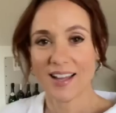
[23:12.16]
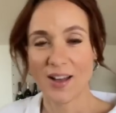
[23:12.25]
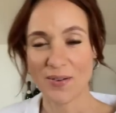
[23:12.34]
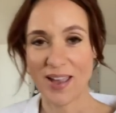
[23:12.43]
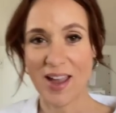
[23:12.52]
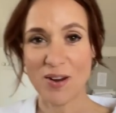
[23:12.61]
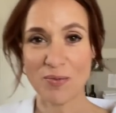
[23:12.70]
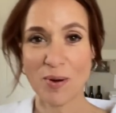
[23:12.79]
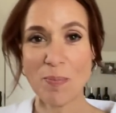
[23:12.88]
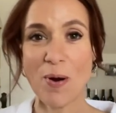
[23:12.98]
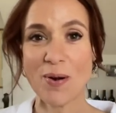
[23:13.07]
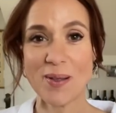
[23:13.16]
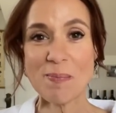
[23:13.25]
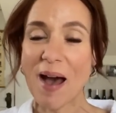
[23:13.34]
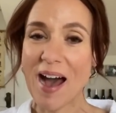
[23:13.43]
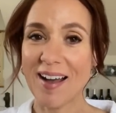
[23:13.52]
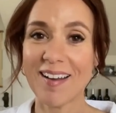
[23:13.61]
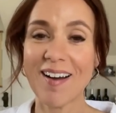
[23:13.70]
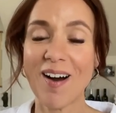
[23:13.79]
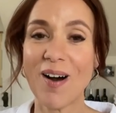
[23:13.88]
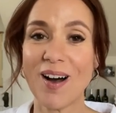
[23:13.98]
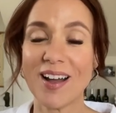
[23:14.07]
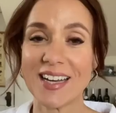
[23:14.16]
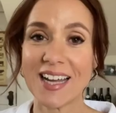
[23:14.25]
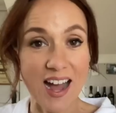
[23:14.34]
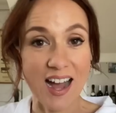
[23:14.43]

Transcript: Okay, reporting back on